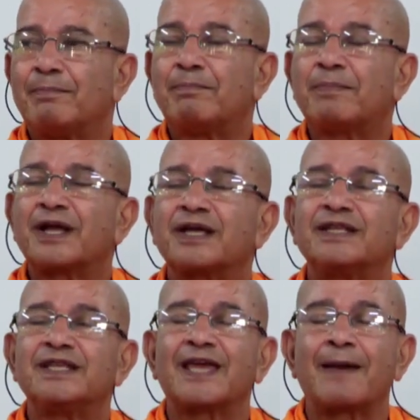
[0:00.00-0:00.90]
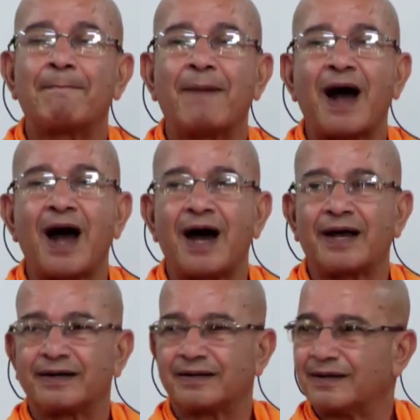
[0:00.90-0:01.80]
Prakriti ke paar.
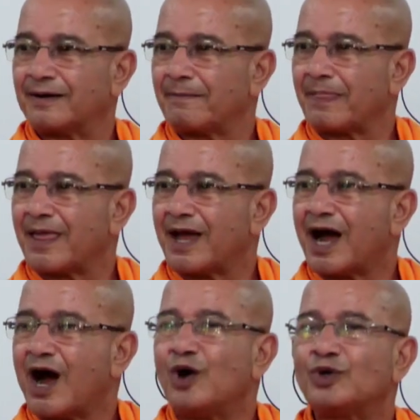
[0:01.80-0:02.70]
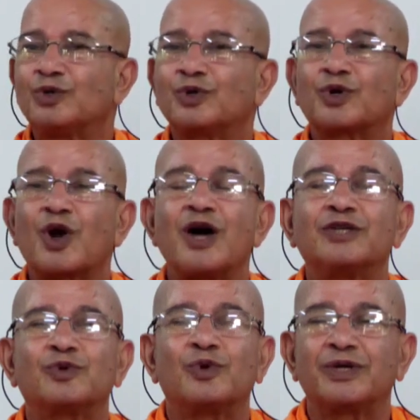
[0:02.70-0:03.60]
How to cross
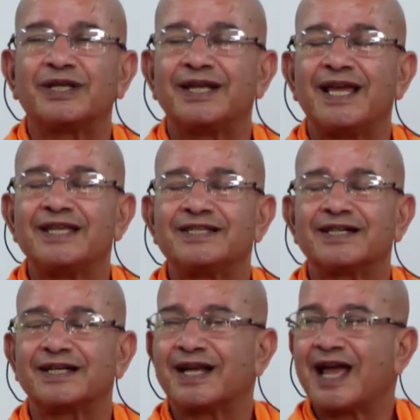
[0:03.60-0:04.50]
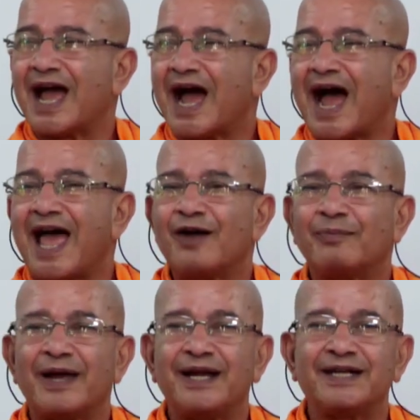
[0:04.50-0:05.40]
over the nature. I have my
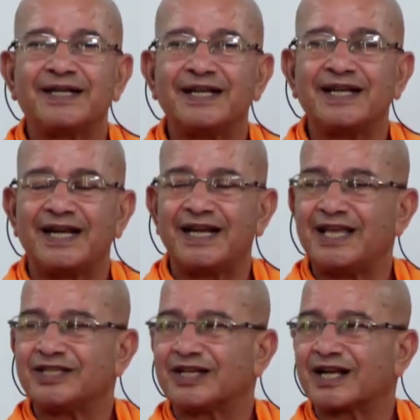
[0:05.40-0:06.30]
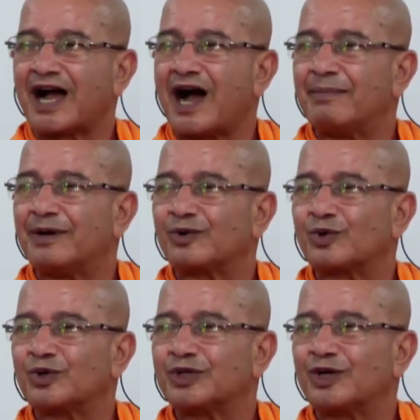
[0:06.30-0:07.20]
internal nature, kama,
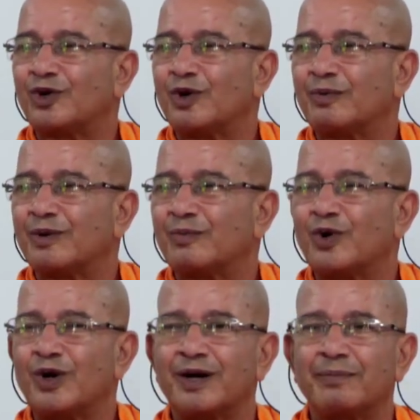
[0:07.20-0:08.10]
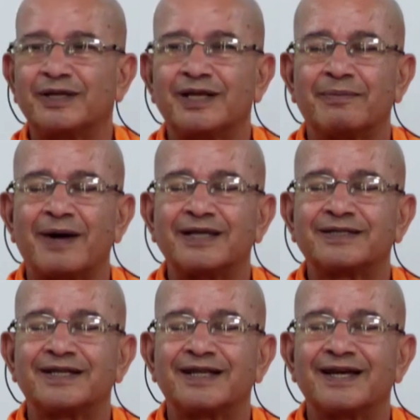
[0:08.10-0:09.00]
krodha, logo, moha, mada,
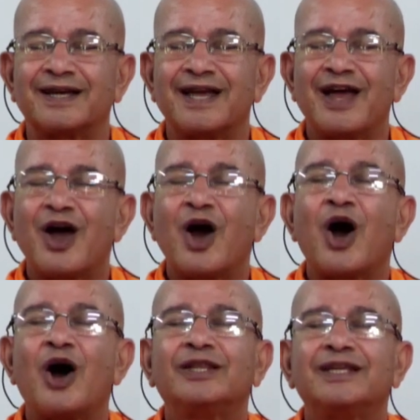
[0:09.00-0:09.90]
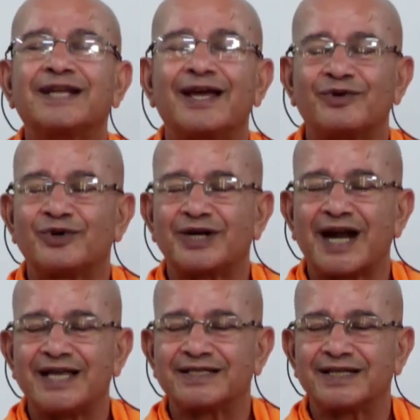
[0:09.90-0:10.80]
matsarya. All that I have to
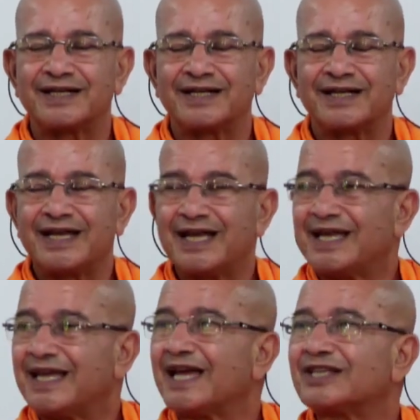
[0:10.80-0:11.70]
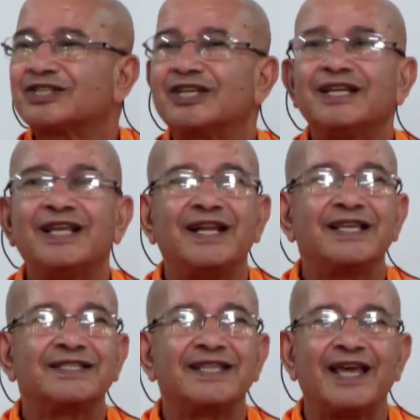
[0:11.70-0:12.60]
transcend. External
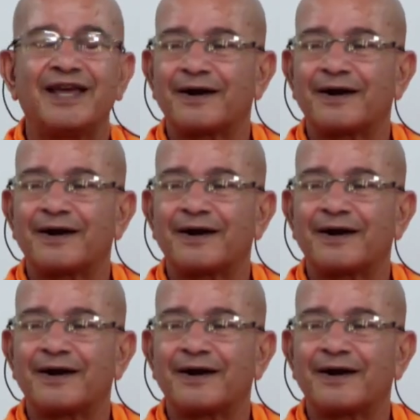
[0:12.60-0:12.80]
is there.